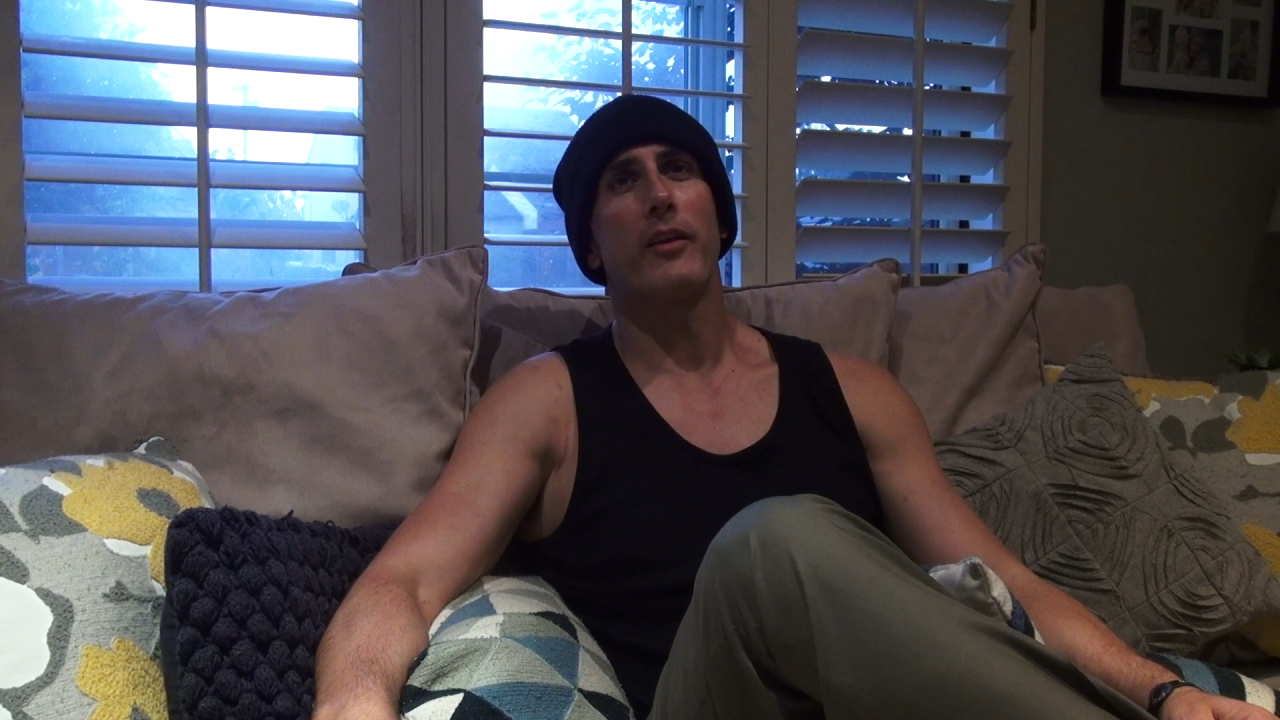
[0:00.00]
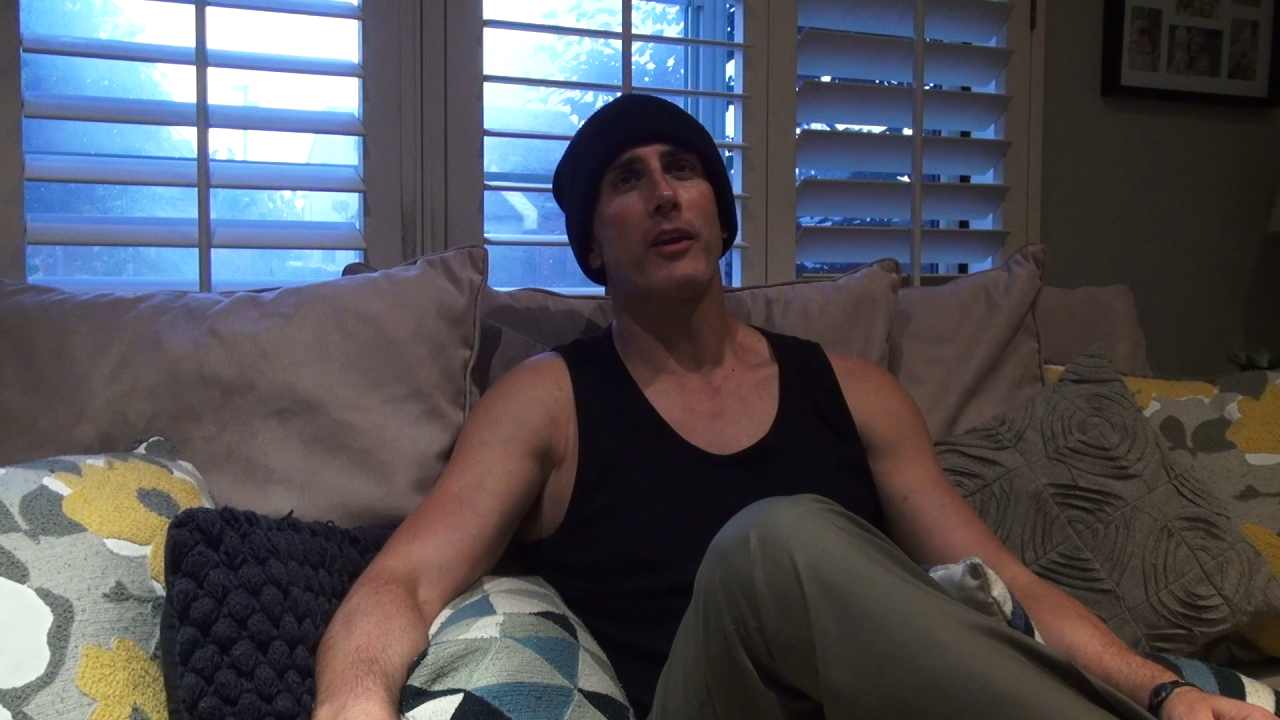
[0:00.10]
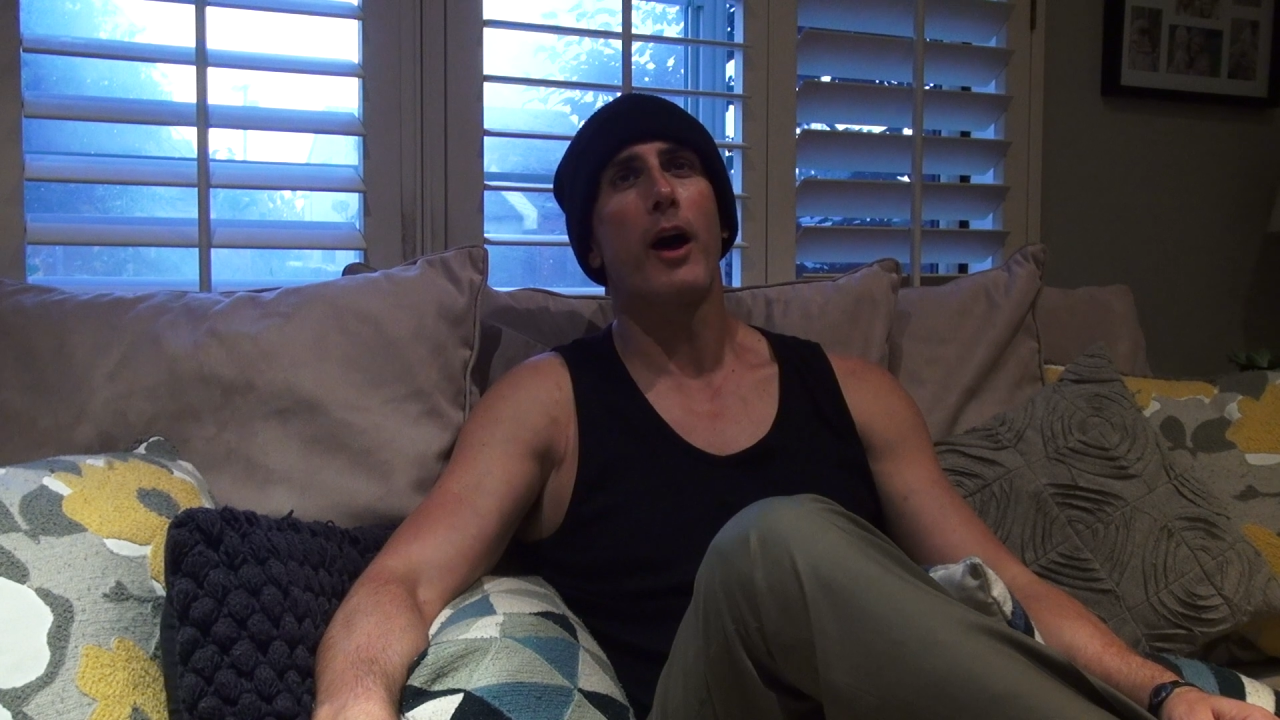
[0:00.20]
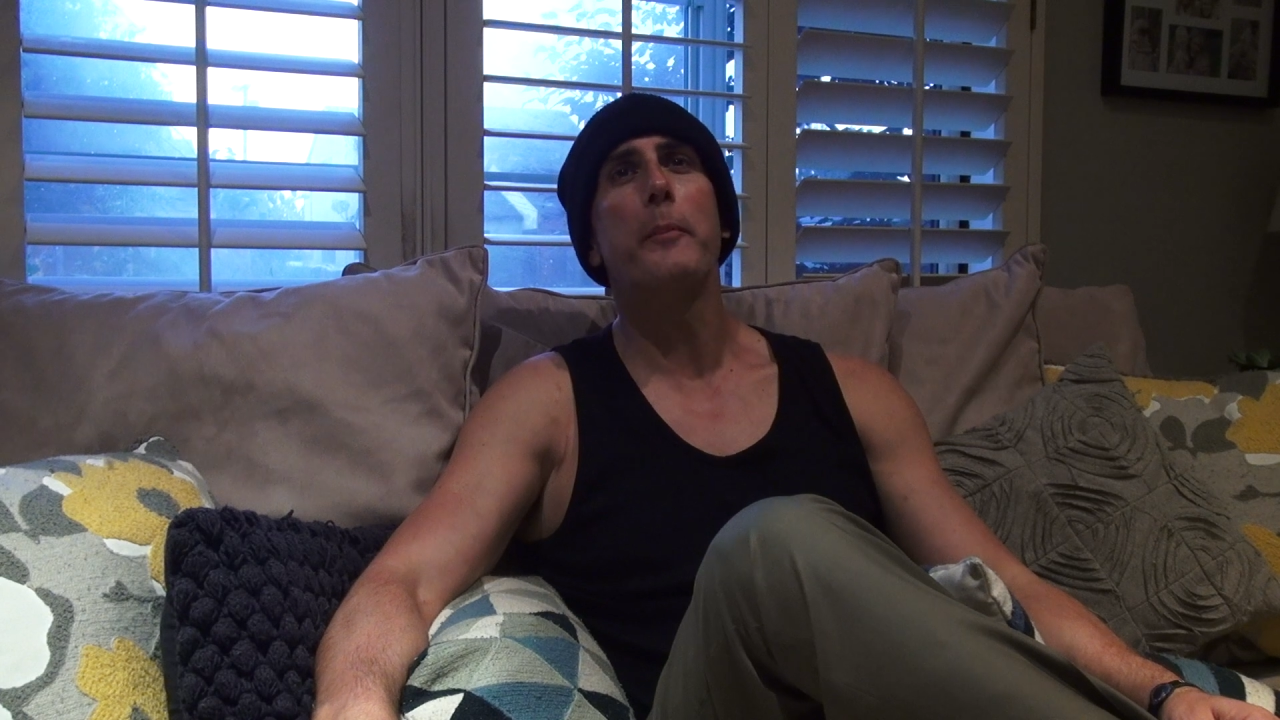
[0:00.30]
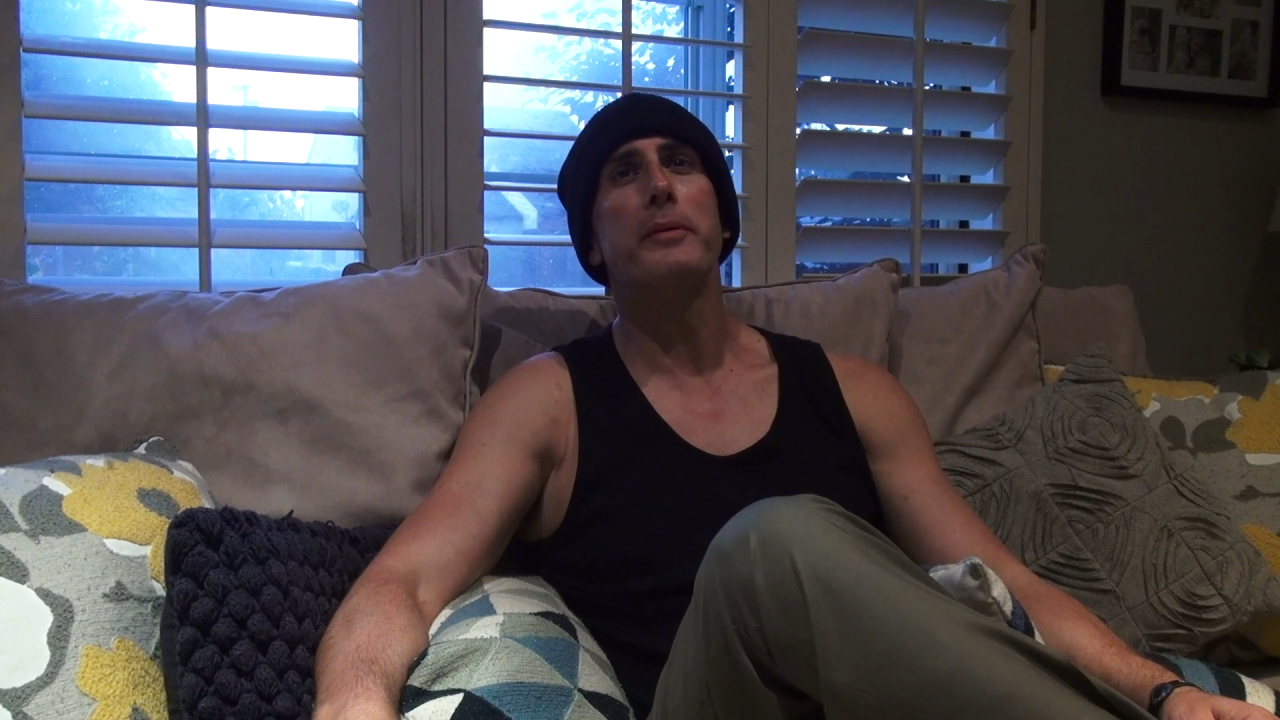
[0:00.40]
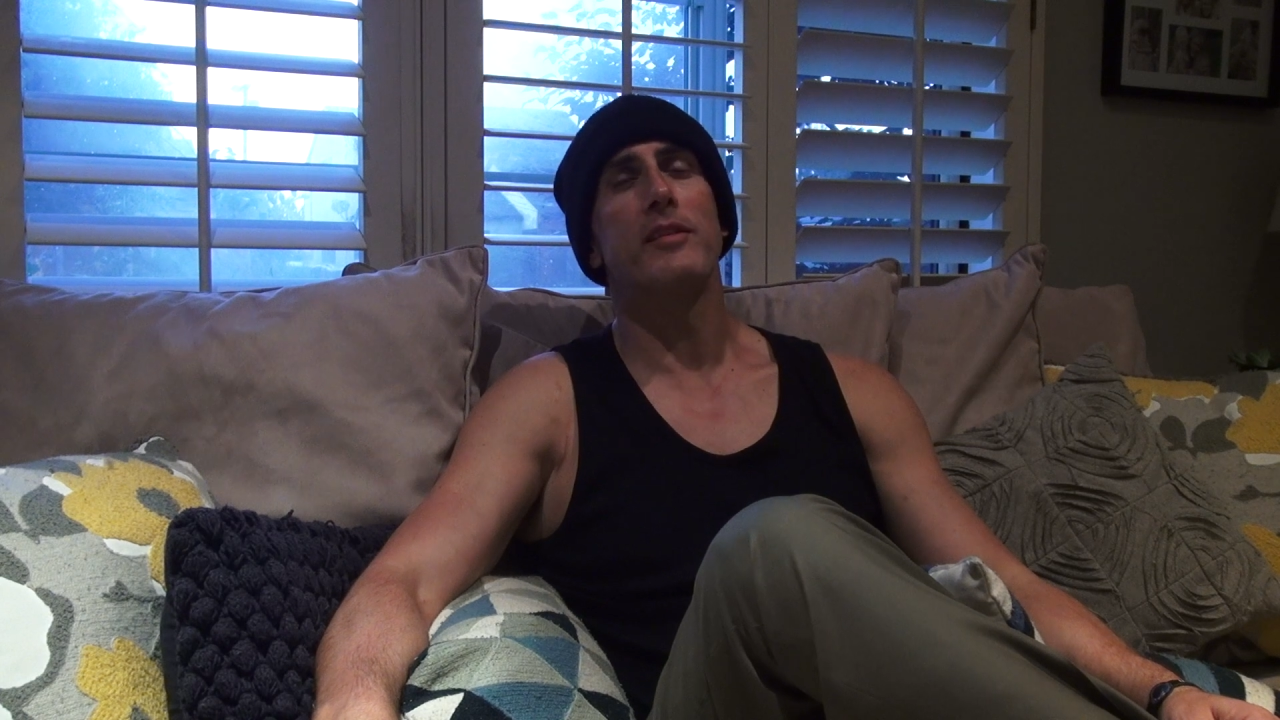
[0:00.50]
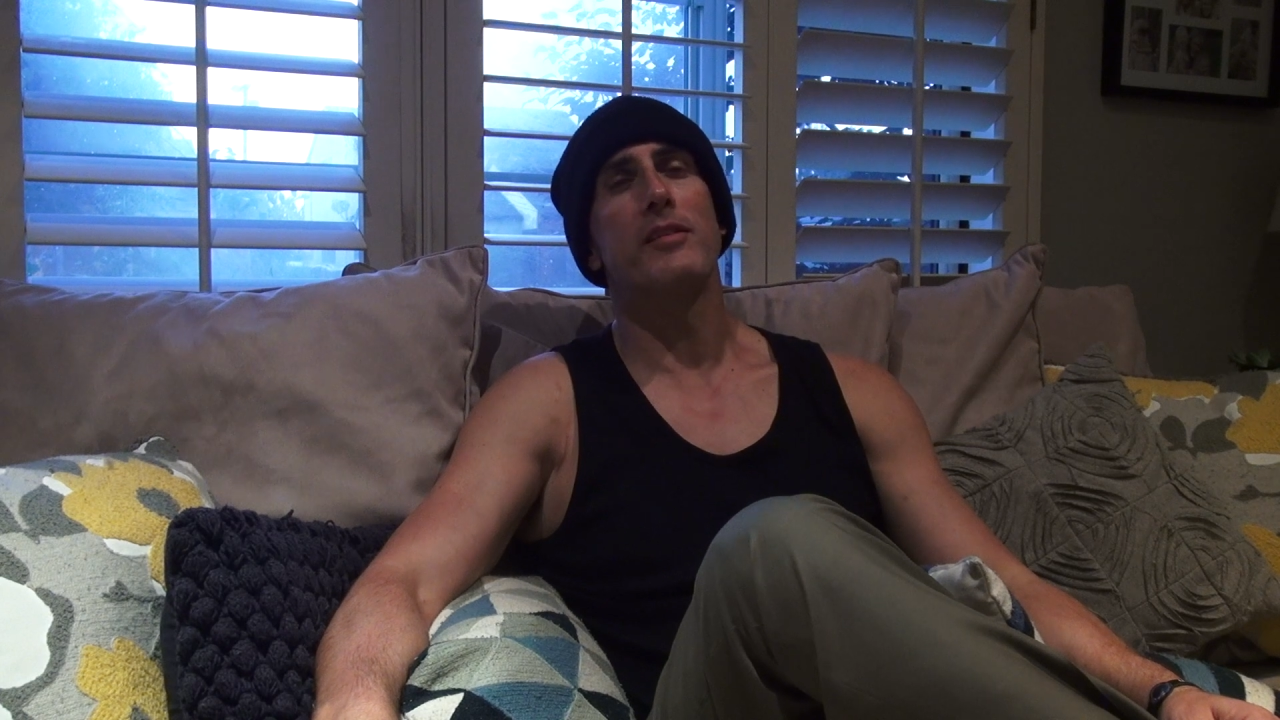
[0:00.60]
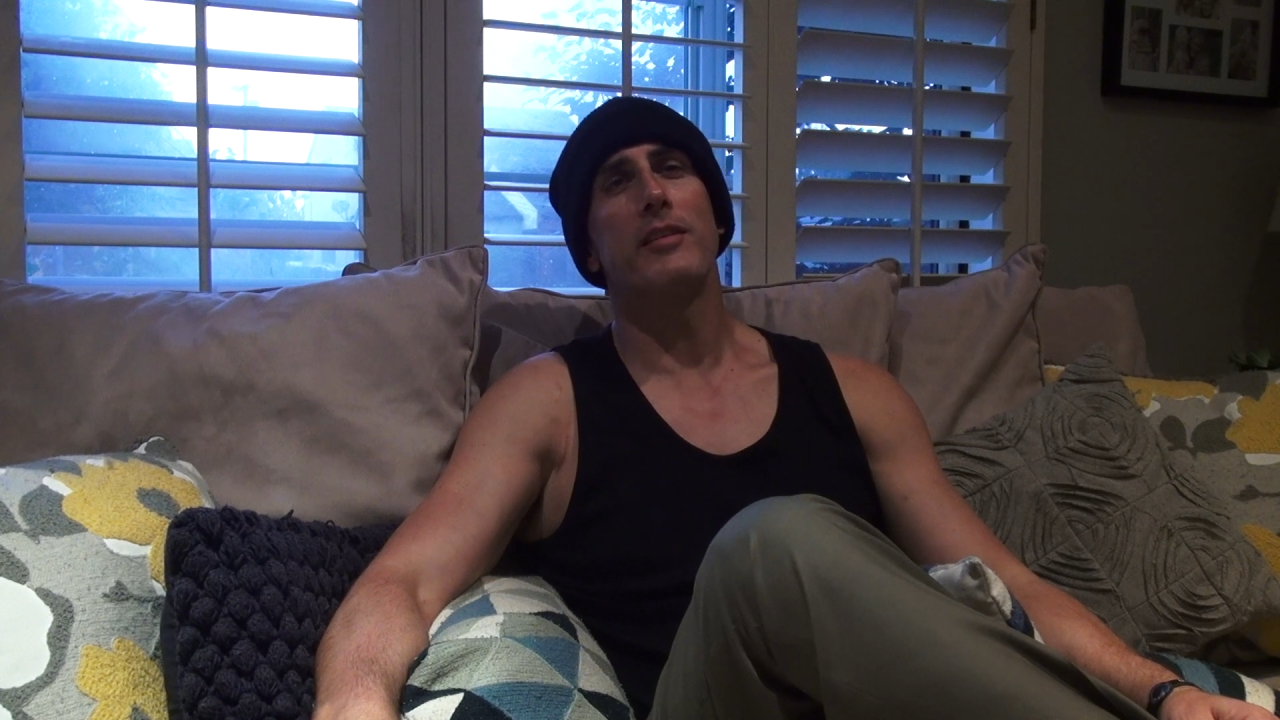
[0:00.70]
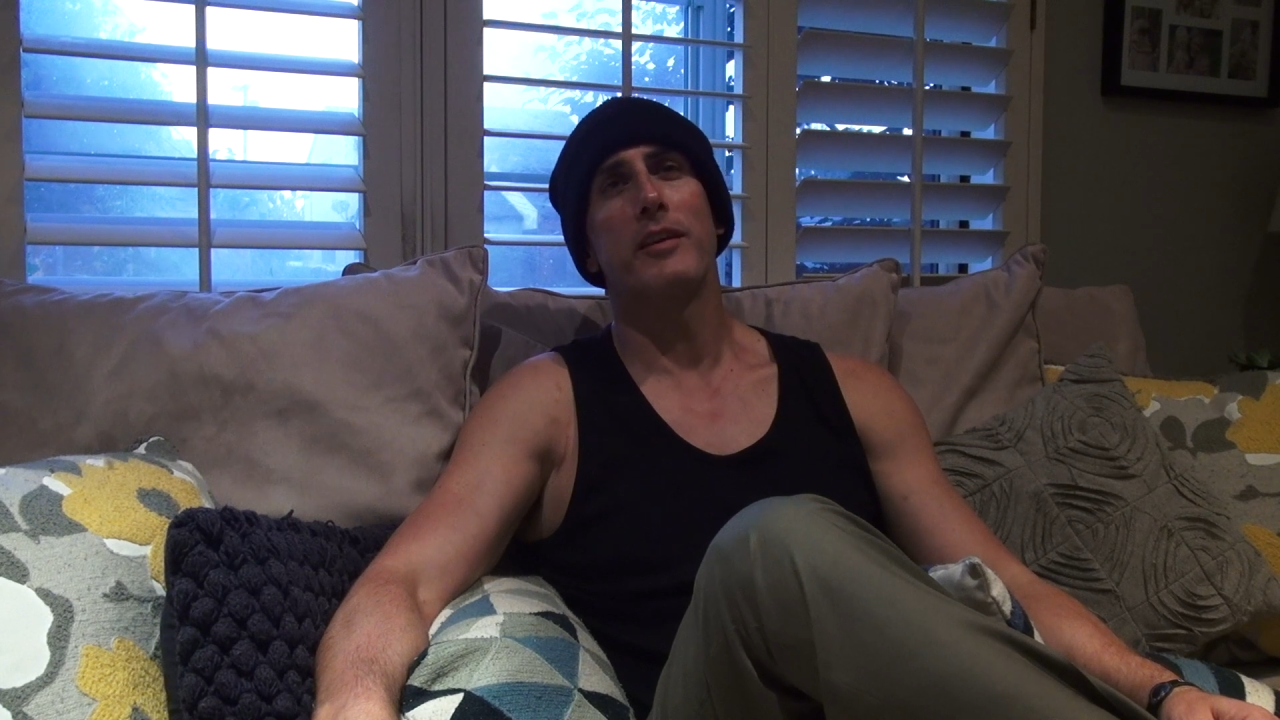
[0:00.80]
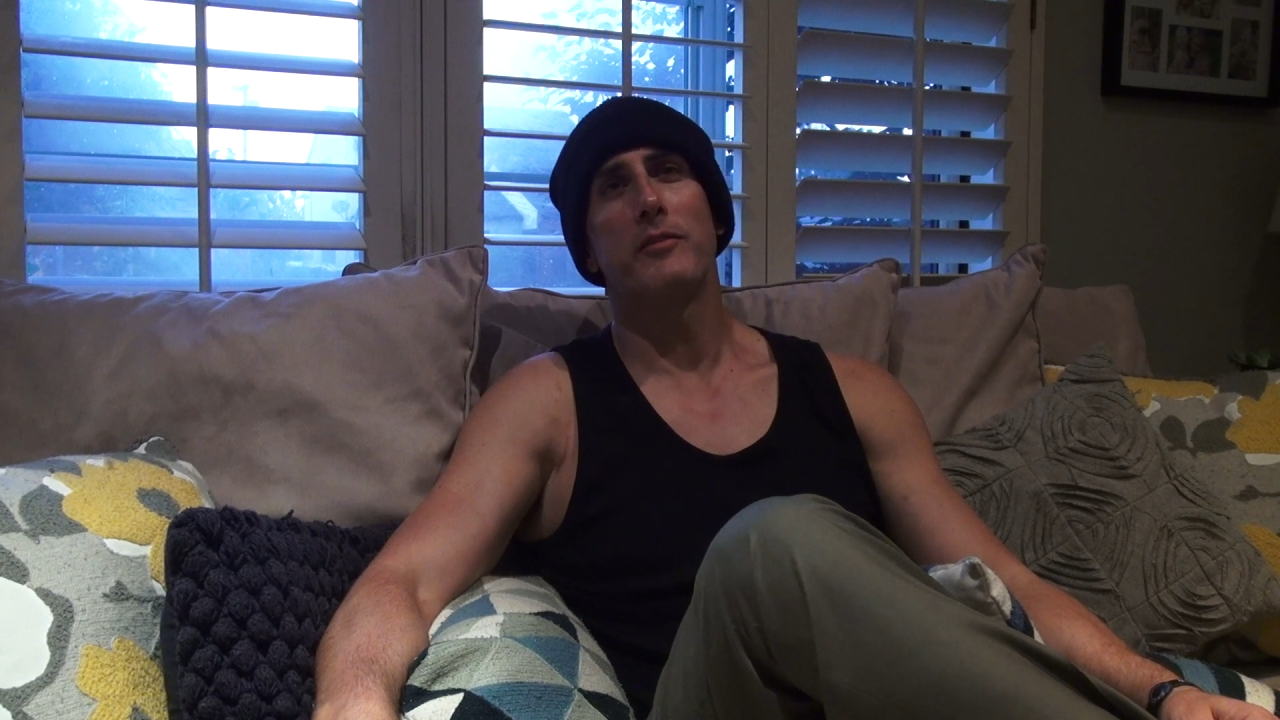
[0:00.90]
competency